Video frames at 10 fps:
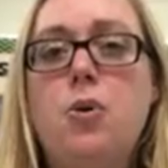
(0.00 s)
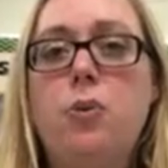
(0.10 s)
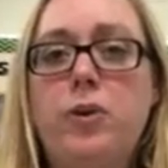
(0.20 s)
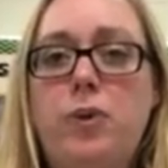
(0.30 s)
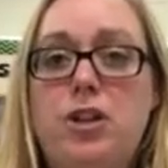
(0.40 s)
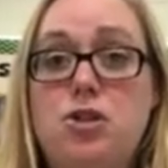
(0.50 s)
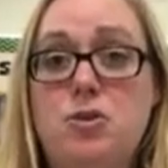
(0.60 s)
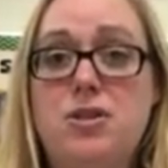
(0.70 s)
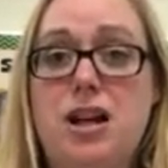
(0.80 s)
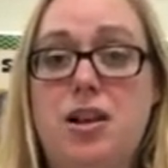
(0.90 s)
When we
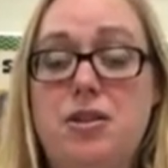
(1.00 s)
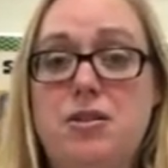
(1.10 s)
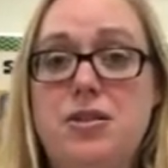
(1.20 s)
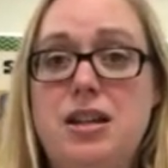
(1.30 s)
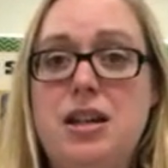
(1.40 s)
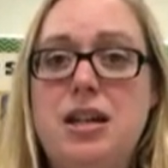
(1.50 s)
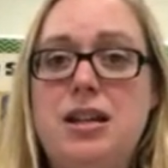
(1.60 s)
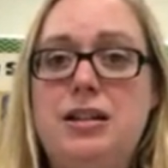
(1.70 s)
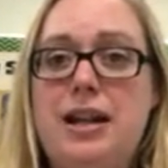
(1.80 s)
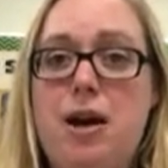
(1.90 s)
choose colors,
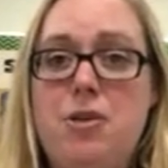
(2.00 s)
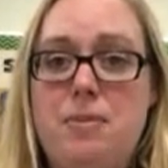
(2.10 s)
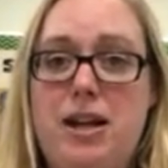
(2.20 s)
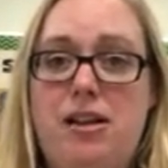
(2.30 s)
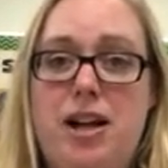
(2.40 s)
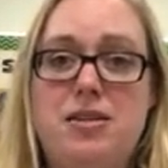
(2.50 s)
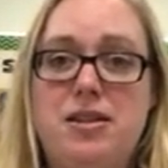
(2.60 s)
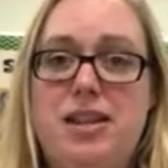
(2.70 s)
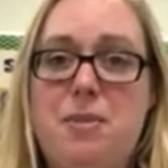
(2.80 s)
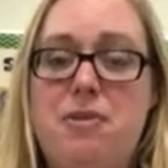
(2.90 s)
now that my class
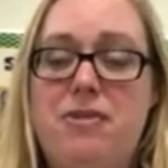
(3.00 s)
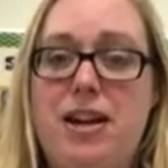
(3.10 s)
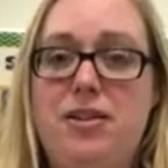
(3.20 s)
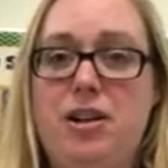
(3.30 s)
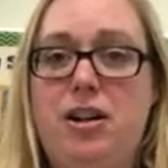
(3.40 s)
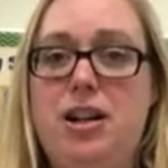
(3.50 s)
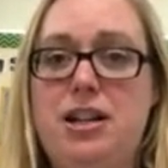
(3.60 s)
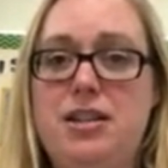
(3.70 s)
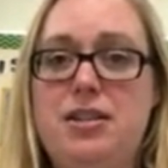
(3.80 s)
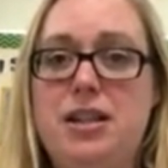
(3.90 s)
is gamified, there
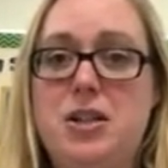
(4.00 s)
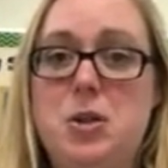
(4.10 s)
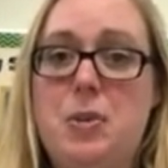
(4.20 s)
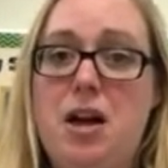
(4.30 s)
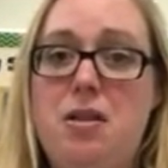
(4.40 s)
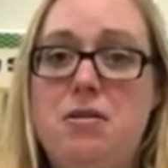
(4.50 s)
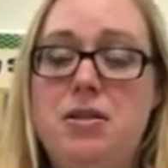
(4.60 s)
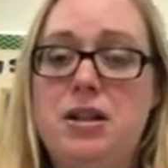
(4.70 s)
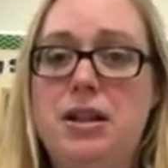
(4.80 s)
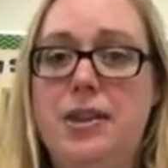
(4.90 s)
is a
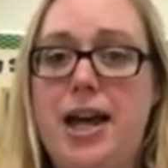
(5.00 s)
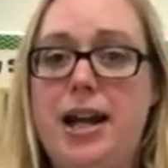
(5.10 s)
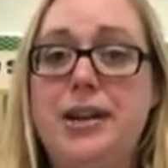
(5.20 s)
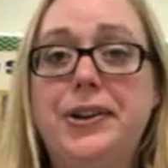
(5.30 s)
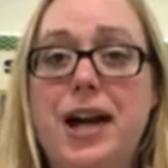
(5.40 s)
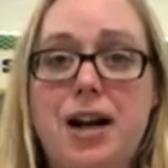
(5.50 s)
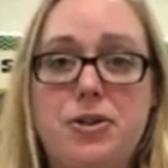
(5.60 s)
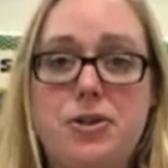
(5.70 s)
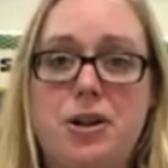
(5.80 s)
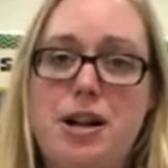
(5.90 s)
spell that
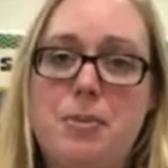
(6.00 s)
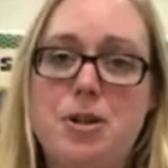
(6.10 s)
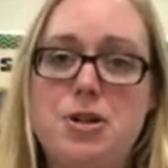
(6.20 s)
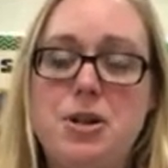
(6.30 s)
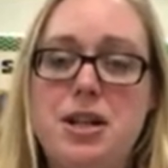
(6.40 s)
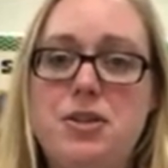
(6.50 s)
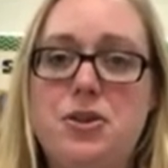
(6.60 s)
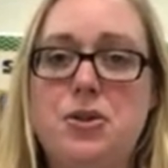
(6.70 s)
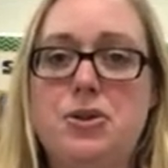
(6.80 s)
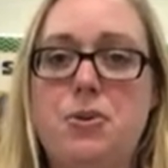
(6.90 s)
unlocks certain
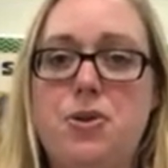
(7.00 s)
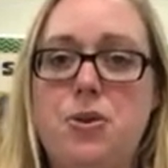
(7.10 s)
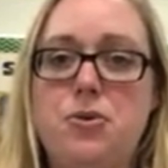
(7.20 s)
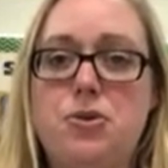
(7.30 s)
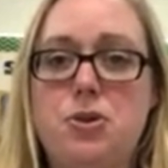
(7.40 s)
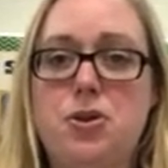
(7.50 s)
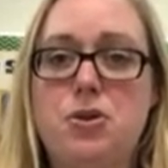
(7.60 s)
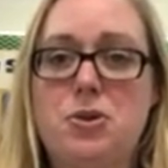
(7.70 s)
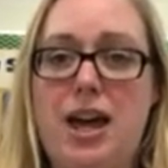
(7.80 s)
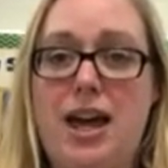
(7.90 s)
opportunities. So those
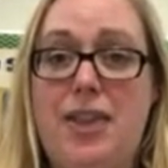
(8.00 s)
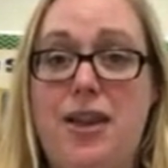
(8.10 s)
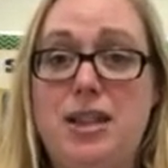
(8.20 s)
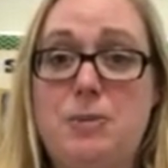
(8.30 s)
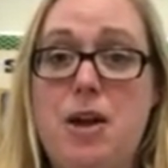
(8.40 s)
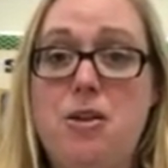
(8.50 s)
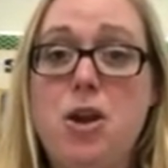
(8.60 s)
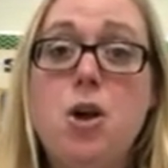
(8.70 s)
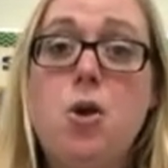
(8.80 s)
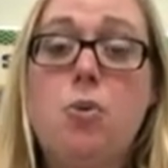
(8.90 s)
students that had that
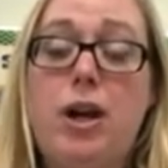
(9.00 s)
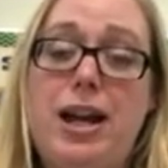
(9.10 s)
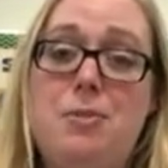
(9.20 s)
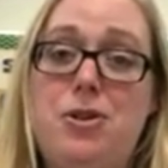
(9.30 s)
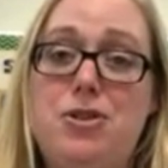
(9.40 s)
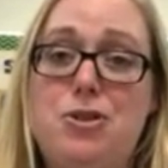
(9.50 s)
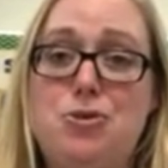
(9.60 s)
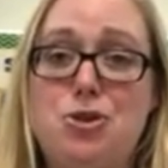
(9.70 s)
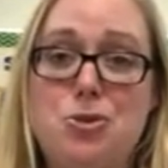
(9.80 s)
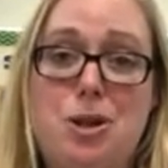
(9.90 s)
spell were able
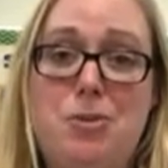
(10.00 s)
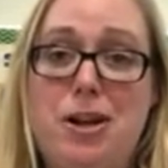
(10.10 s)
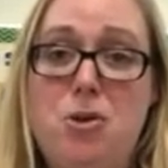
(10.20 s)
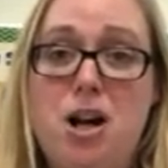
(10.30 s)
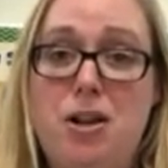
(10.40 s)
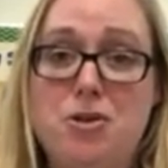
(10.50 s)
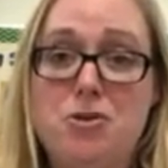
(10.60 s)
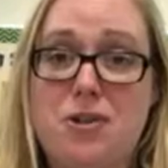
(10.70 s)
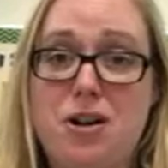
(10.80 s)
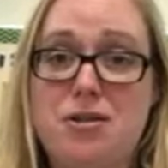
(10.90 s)
to choose their Play-Doh
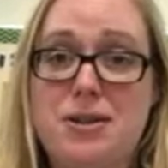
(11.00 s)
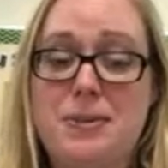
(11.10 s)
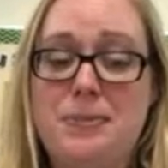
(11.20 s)
colors first.